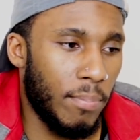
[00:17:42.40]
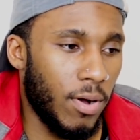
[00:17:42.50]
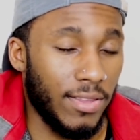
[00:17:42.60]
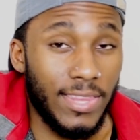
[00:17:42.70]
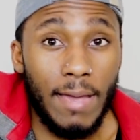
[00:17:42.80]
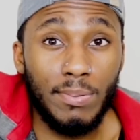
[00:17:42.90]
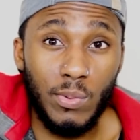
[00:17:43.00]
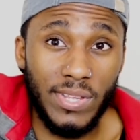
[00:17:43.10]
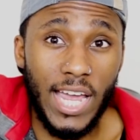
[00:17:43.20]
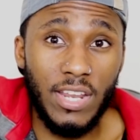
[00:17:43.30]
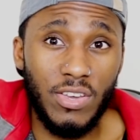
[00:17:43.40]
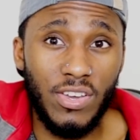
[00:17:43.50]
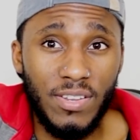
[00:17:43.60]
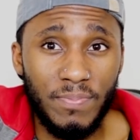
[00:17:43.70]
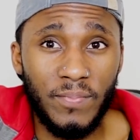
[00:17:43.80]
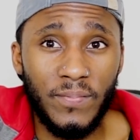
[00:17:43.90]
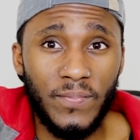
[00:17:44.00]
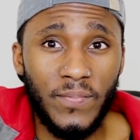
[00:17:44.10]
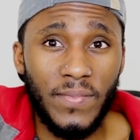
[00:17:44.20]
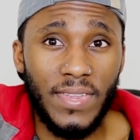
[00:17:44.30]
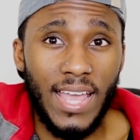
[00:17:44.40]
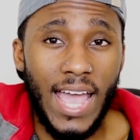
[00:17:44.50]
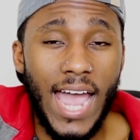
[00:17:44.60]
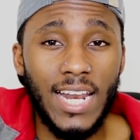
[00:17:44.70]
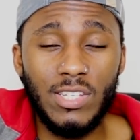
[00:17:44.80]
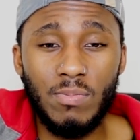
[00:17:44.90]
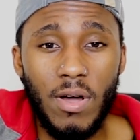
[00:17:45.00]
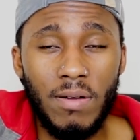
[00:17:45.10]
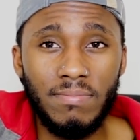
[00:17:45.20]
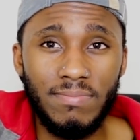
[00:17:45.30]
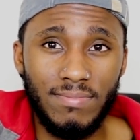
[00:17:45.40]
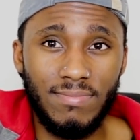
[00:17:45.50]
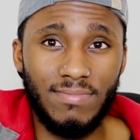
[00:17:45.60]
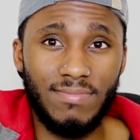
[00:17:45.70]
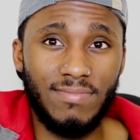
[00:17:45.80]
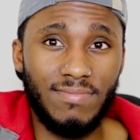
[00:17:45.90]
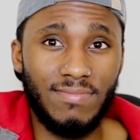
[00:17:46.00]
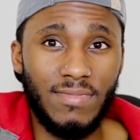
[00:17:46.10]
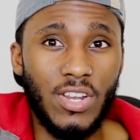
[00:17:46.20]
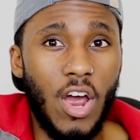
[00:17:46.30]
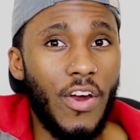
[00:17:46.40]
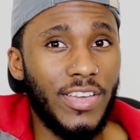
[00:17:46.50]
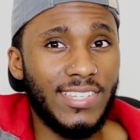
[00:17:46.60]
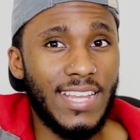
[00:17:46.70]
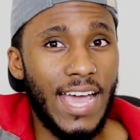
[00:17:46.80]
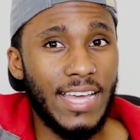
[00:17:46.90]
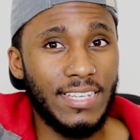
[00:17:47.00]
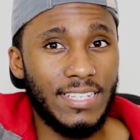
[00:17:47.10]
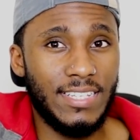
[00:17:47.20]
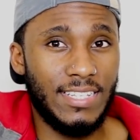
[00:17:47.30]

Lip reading: But the episode was kind of good. Hannah's mom and Arya's dad.